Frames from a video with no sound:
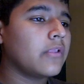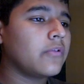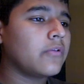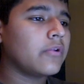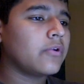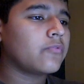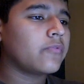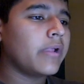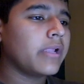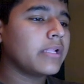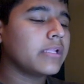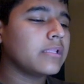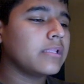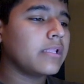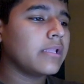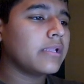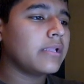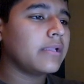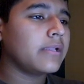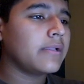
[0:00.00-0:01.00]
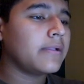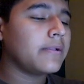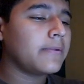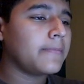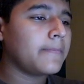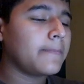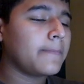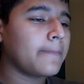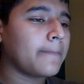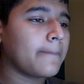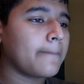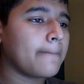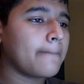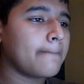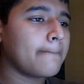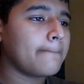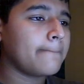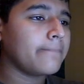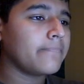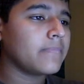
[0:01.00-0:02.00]
I'm gonna right click
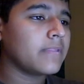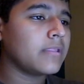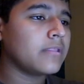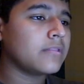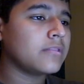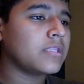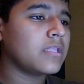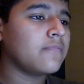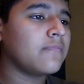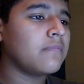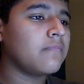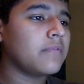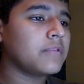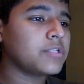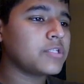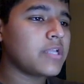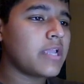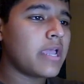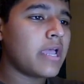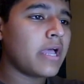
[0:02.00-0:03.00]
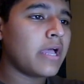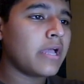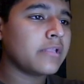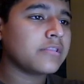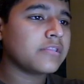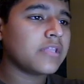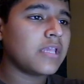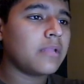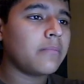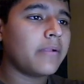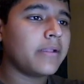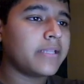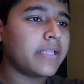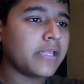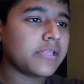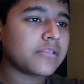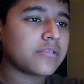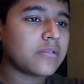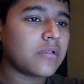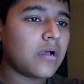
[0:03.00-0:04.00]
and save image as and my
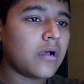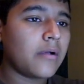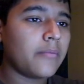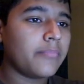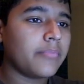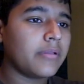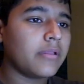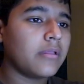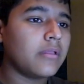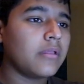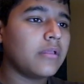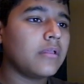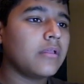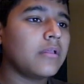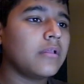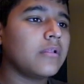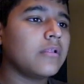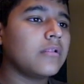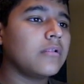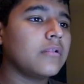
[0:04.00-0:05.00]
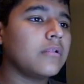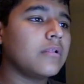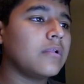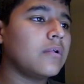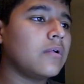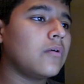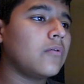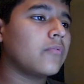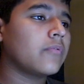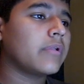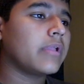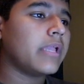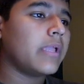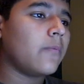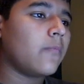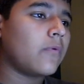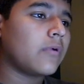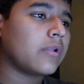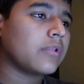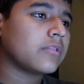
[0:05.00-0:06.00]
desktop. Okay,
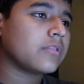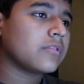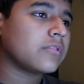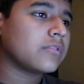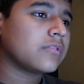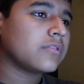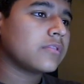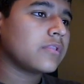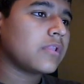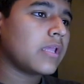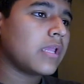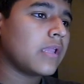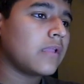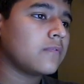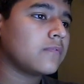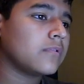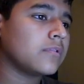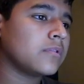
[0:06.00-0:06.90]
one is saved.